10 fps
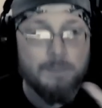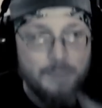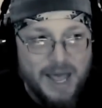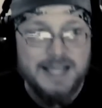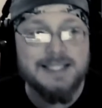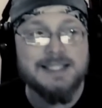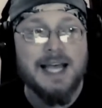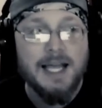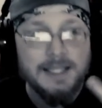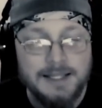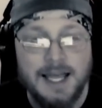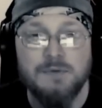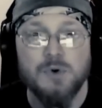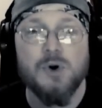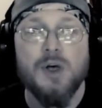base
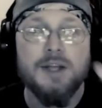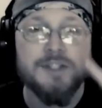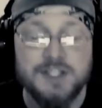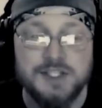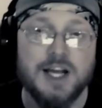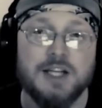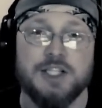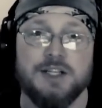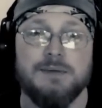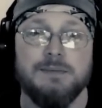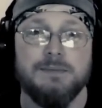level discussion,